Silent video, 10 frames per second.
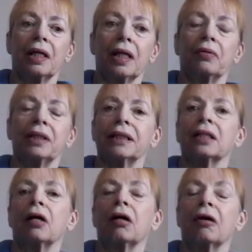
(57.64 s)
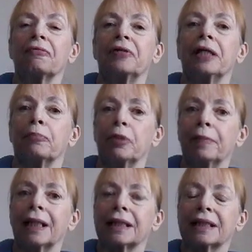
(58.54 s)
He only did a half hip
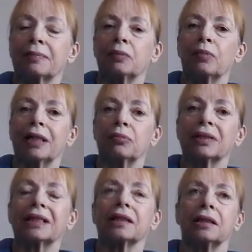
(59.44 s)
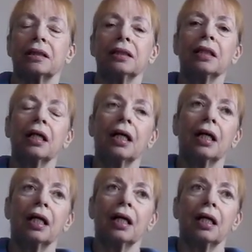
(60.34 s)
replacement when it was done.
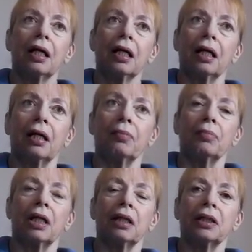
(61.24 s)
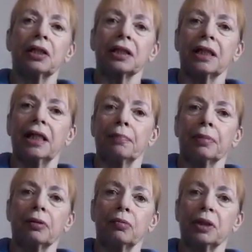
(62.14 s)
The other hip,
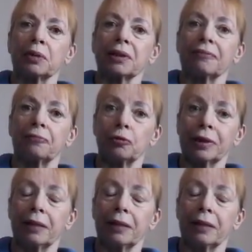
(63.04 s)
which was a full